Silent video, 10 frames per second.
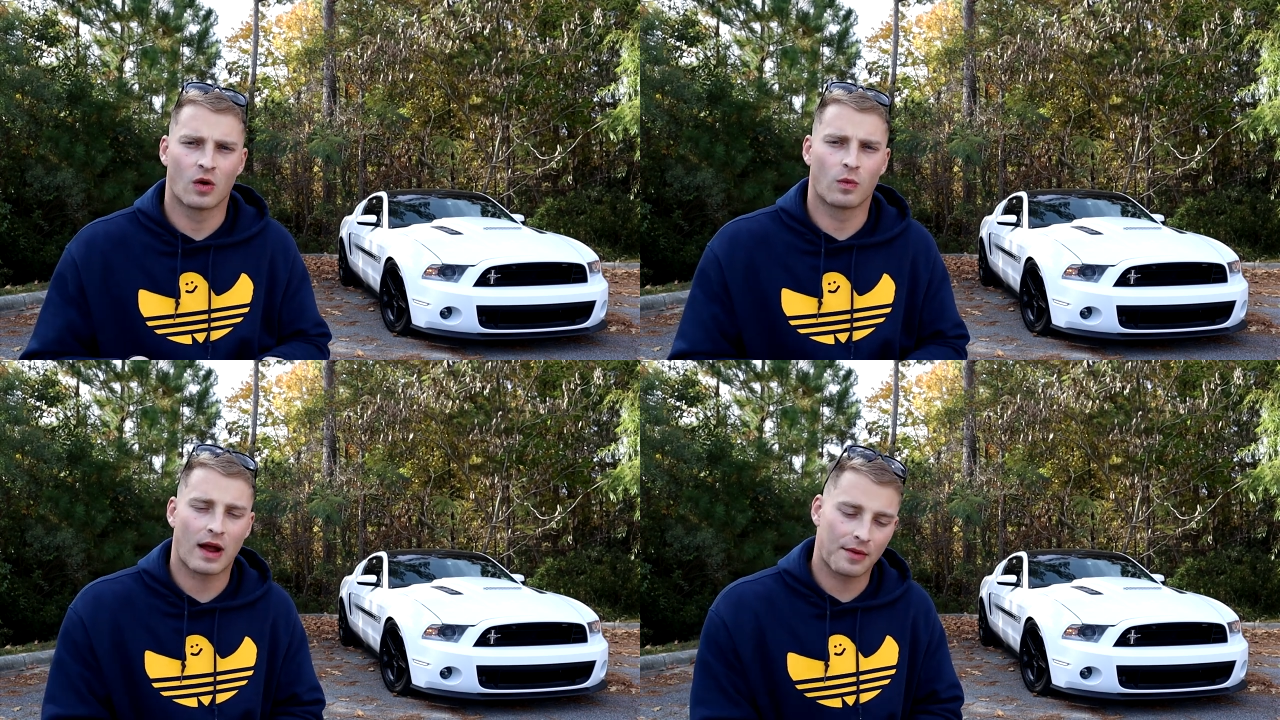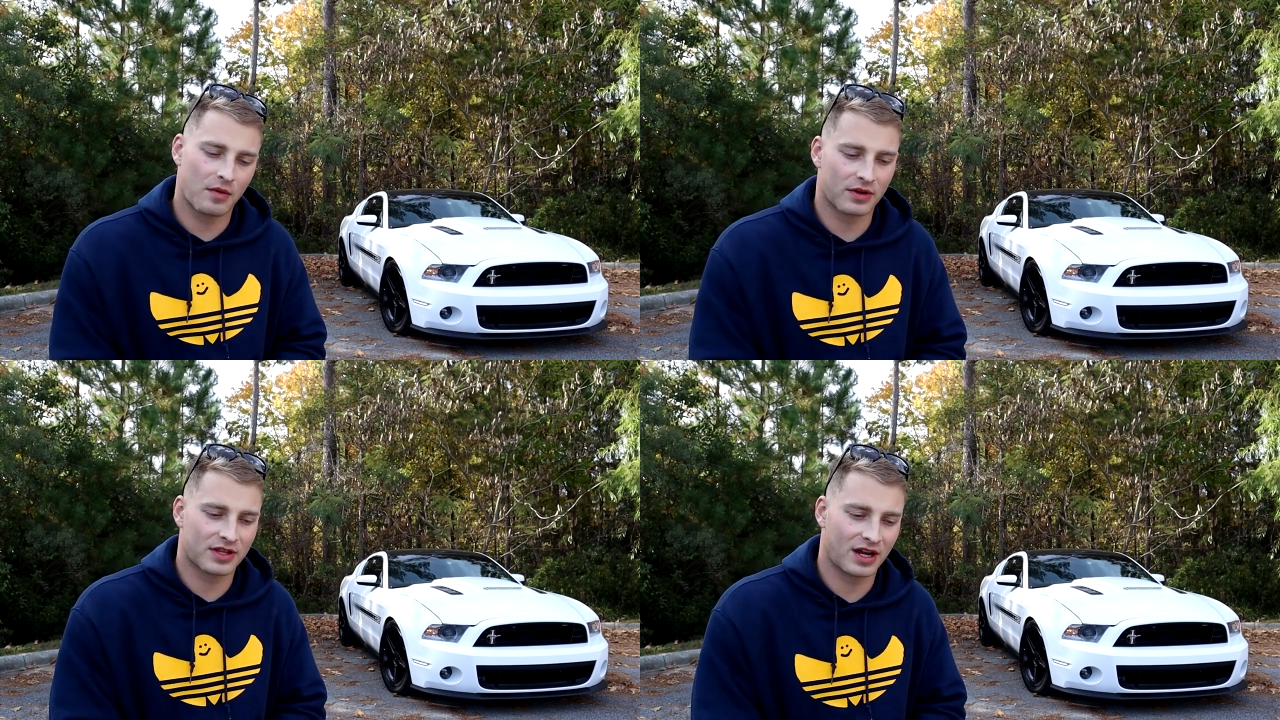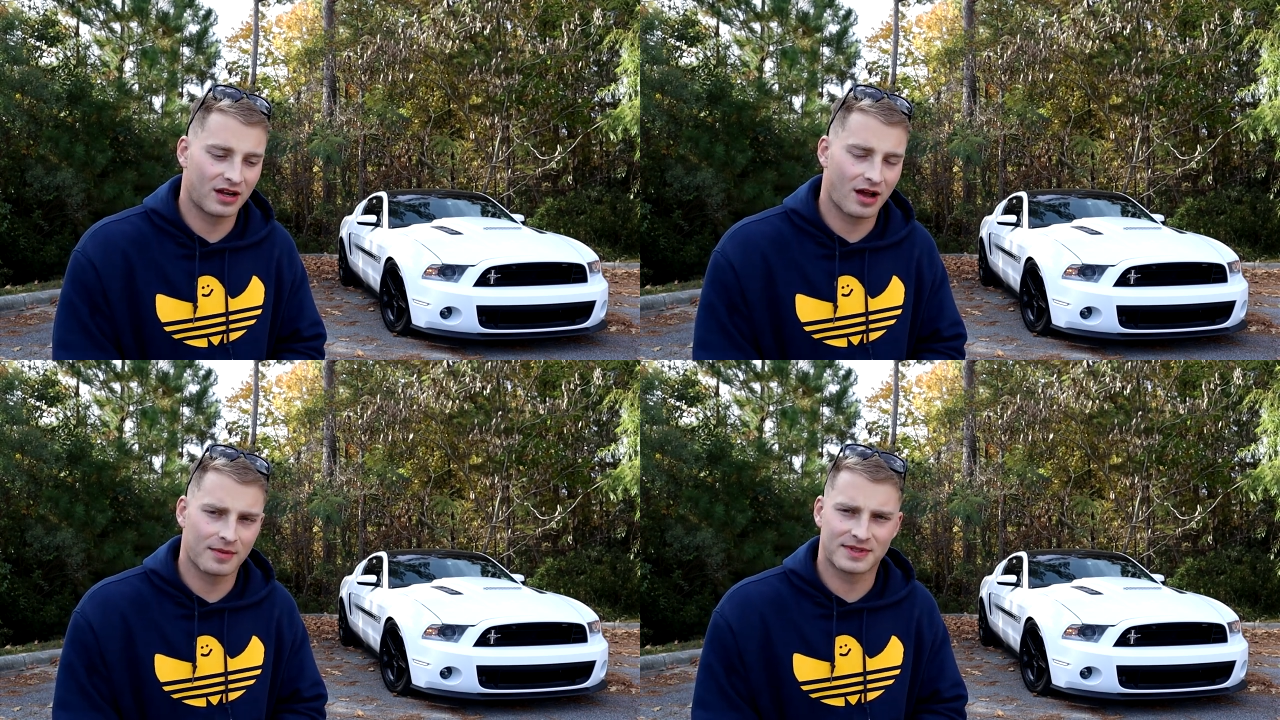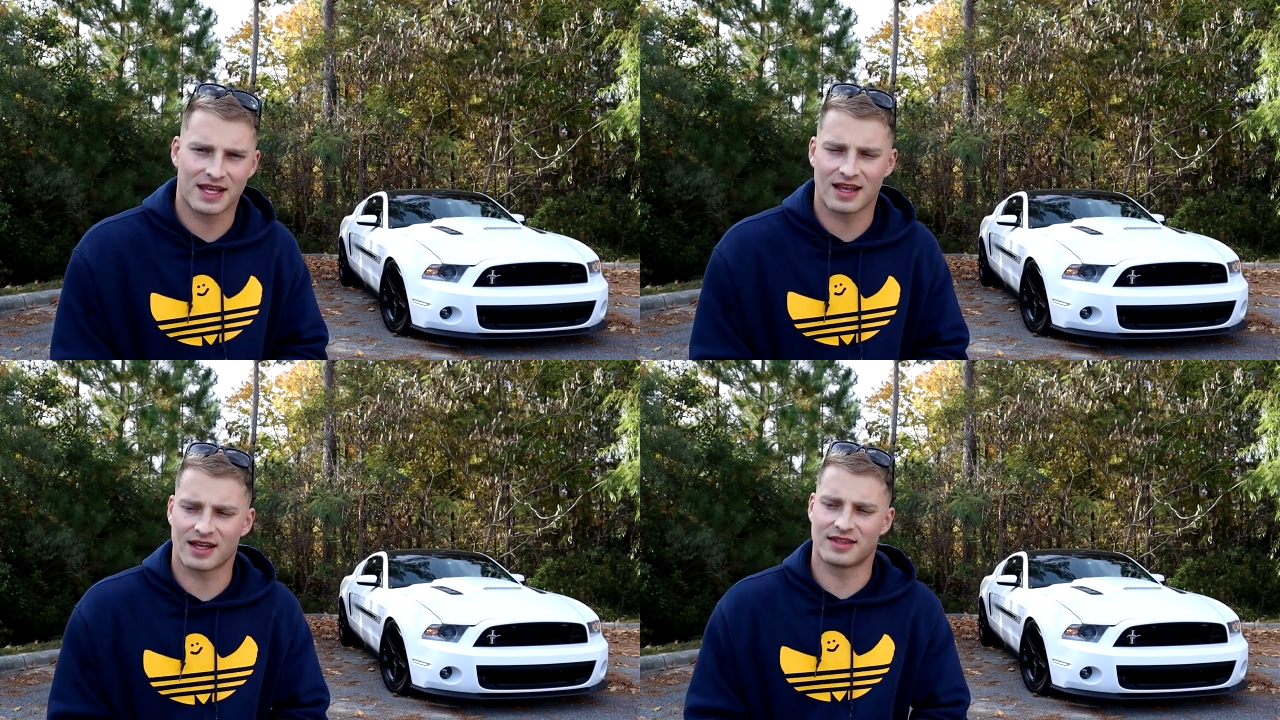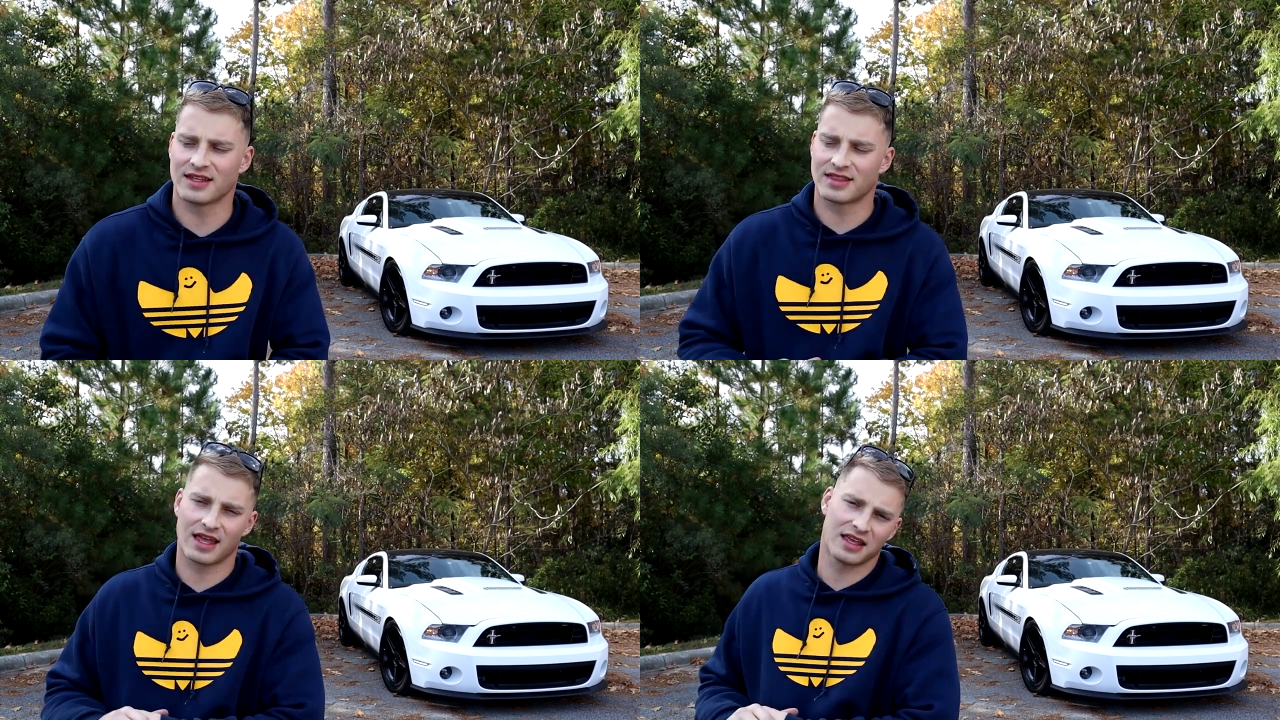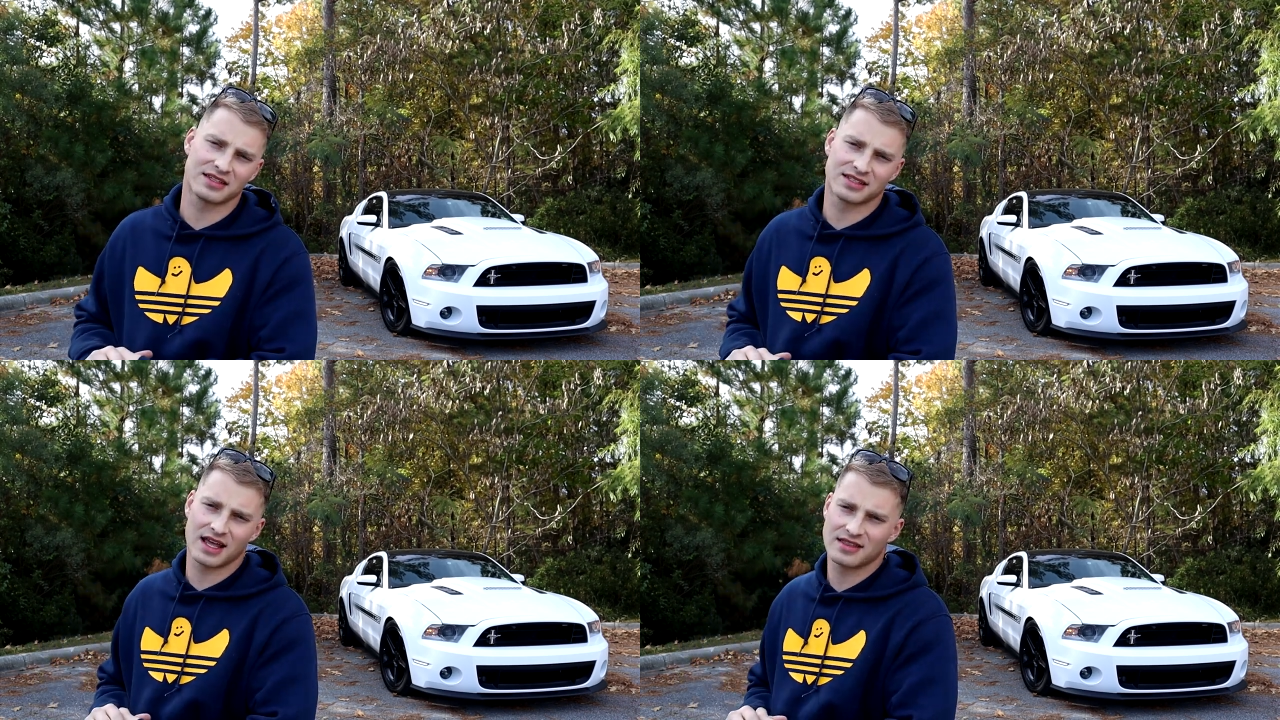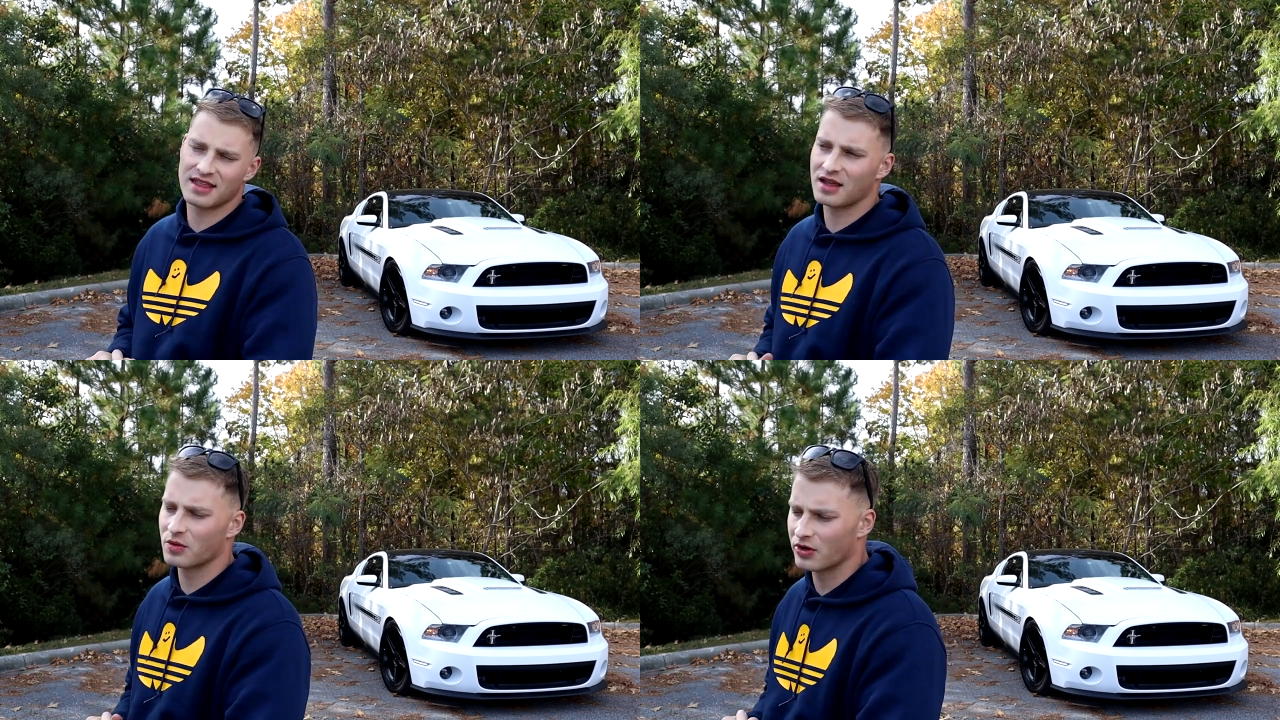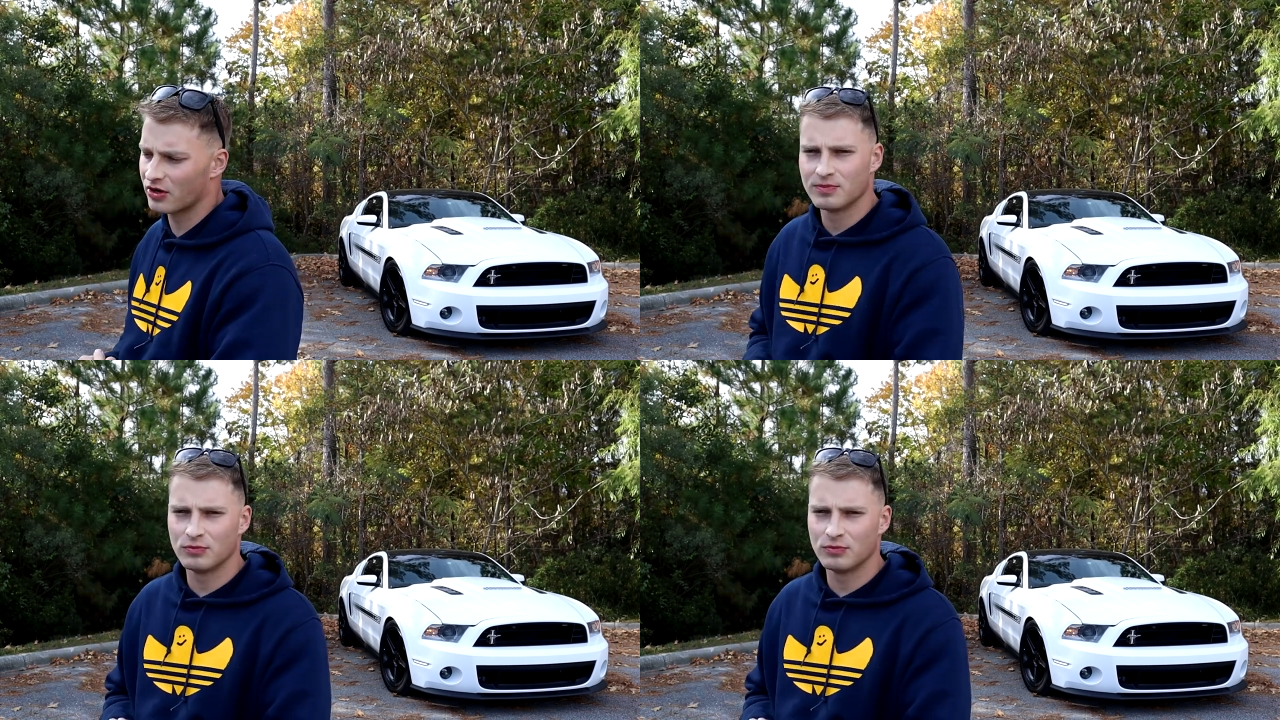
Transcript: or why we weren't getting an update. I think they said they were